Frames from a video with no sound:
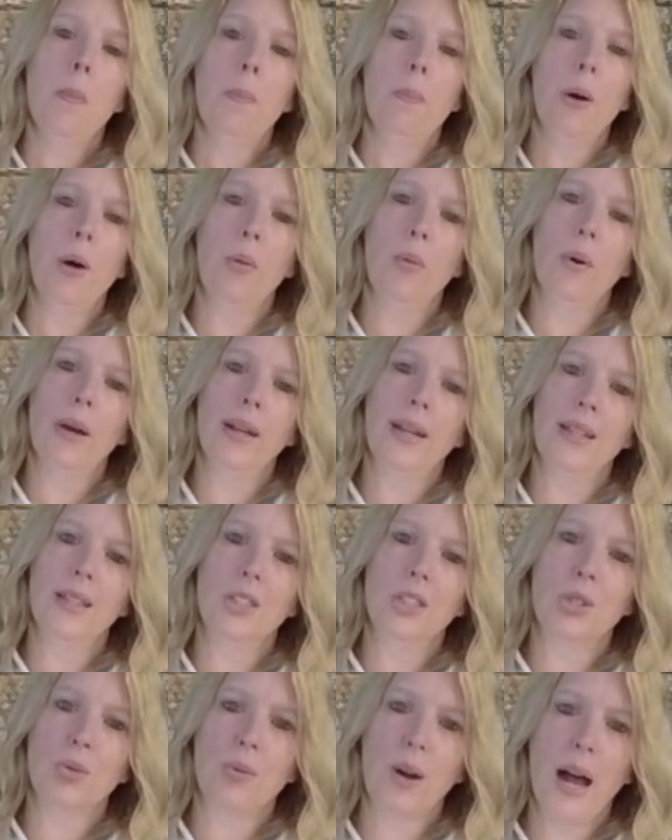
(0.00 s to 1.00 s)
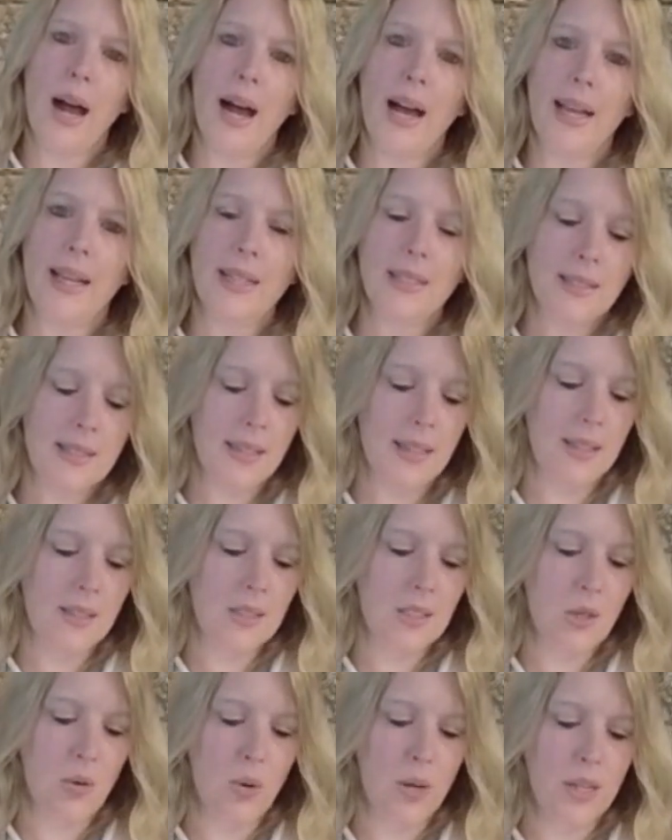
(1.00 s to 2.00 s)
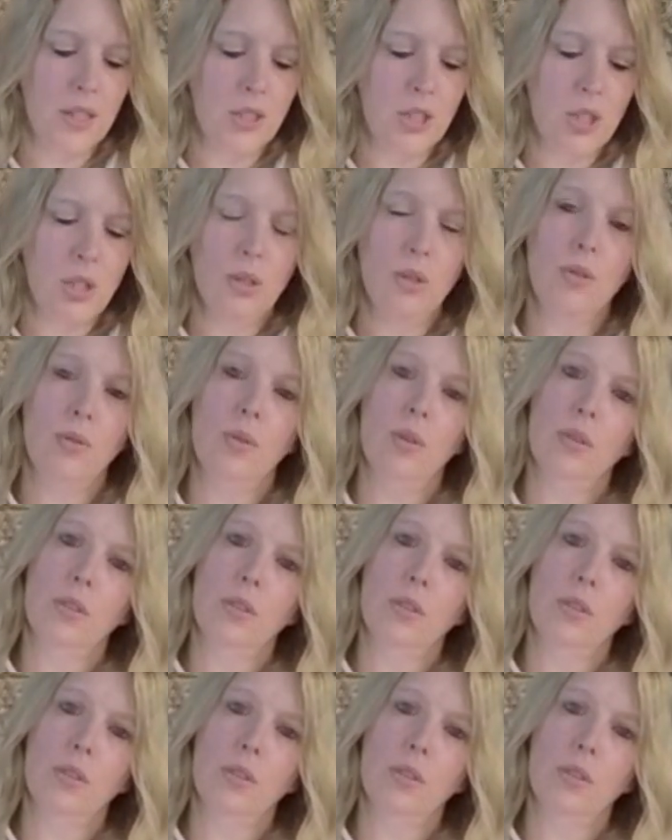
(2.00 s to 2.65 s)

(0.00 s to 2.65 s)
But when it dries, it's going to